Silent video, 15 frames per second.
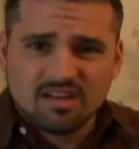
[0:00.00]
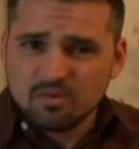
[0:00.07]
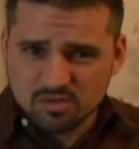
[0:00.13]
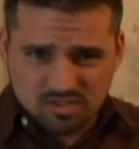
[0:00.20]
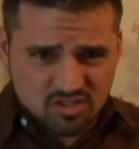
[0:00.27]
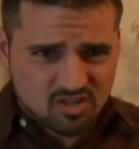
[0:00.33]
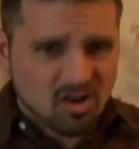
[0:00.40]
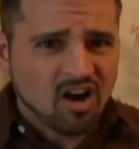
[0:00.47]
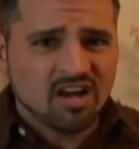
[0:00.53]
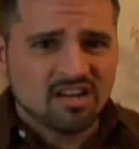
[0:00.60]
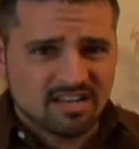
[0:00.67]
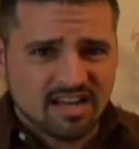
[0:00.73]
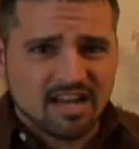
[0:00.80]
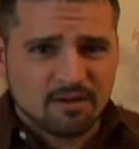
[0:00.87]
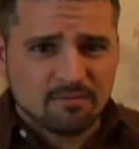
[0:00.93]
was gone
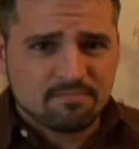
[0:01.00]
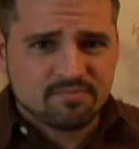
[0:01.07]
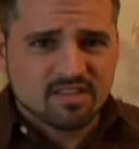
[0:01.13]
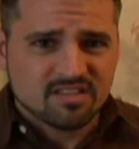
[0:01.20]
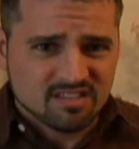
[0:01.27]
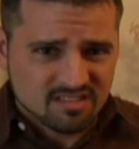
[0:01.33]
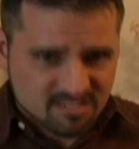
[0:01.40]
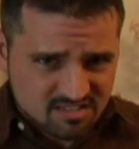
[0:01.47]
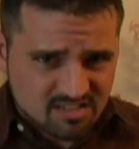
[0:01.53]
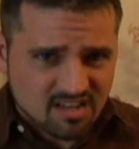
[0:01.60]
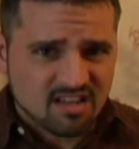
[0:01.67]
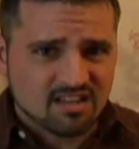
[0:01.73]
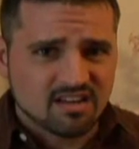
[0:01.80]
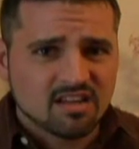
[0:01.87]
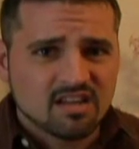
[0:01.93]
now. This
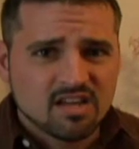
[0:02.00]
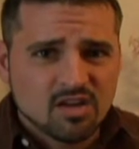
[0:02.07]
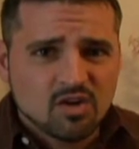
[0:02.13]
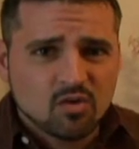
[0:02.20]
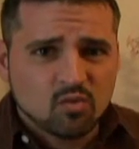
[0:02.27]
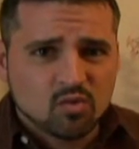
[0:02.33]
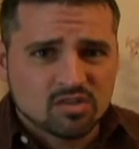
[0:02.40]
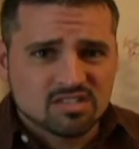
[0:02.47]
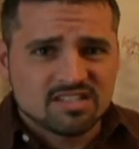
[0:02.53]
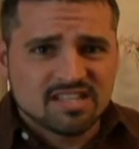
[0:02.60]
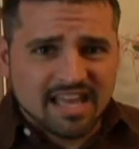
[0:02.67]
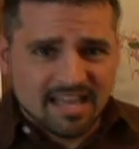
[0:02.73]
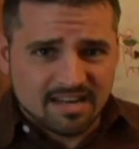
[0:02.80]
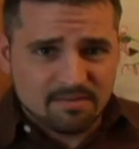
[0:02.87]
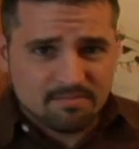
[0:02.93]
son was
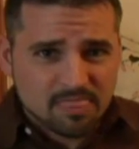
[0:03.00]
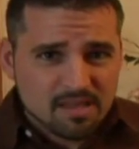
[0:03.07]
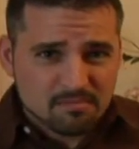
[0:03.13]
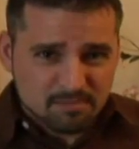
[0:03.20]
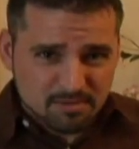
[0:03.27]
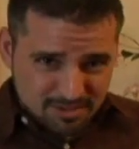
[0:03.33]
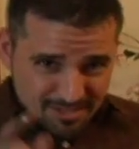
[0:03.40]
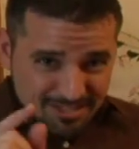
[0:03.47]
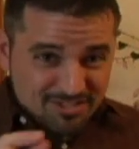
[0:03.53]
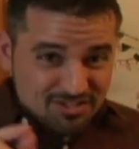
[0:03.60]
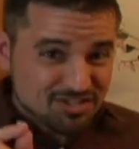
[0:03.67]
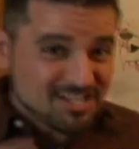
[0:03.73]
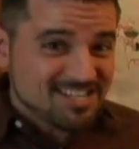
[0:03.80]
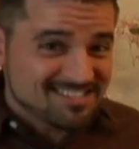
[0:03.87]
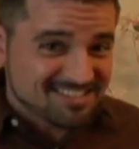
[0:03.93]
dead. But then
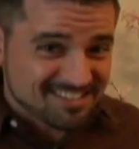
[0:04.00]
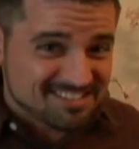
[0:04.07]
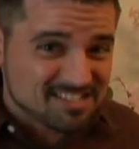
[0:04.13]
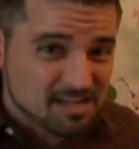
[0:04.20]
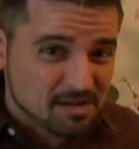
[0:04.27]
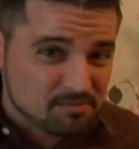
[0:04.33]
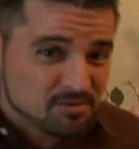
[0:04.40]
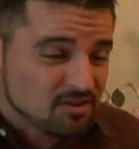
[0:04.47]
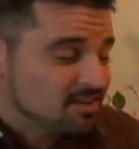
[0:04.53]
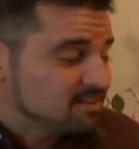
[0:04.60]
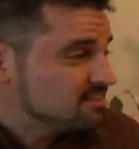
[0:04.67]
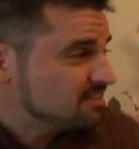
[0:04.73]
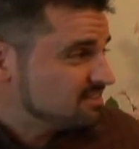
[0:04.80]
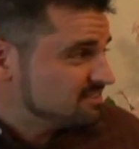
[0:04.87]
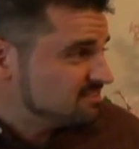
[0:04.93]
Jesus steps
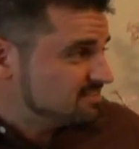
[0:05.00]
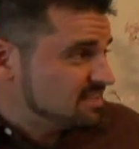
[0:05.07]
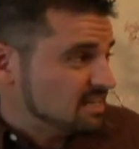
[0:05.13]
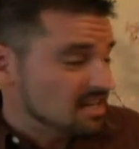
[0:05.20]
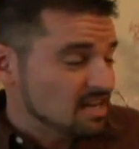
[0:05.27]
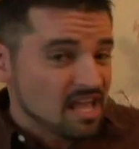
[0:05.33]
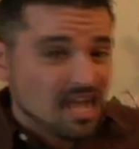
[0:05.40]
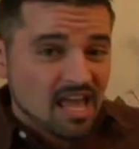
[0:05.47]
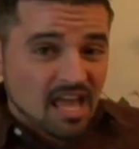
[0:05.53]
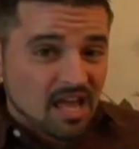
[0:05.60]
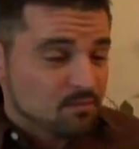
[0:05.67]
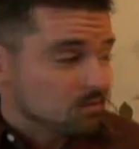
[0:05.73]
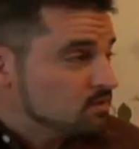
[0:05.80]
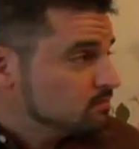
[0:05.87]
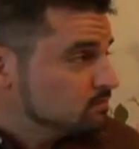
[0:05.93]
onto the scene,
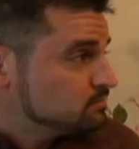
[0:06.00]
and